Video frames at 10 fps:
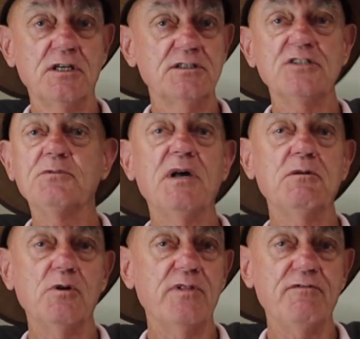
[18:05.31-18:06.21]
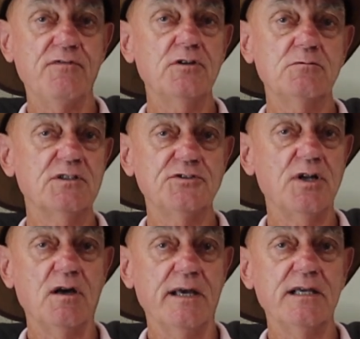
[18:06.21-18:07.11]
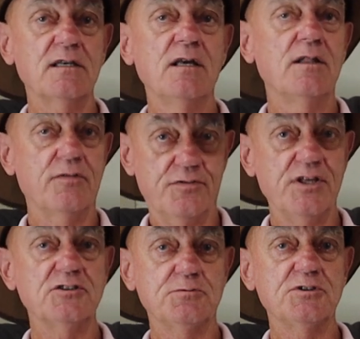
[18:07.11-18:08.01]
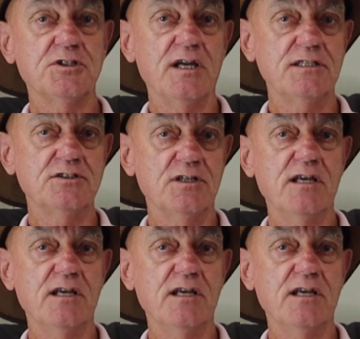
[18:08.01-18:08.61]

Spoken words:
Doesn't matter what that 3rd one's like, things will change.